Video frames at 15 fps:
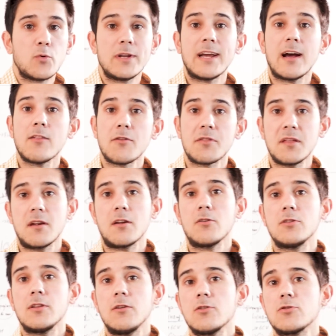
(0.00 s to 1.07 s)
A cirrhotic
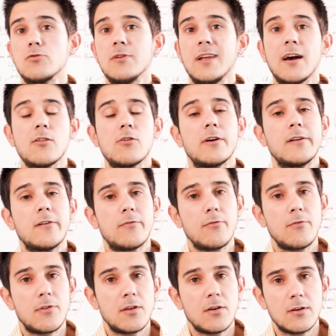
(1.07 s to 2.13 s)
liver is a malfunctioning
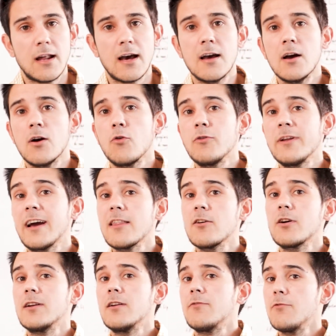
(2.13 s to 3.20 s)
liver. A
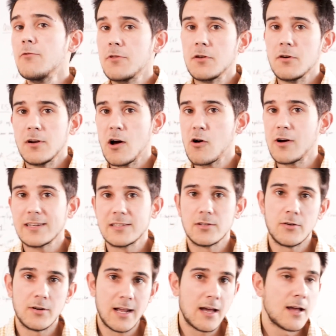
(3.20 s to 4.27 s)
liver that does not work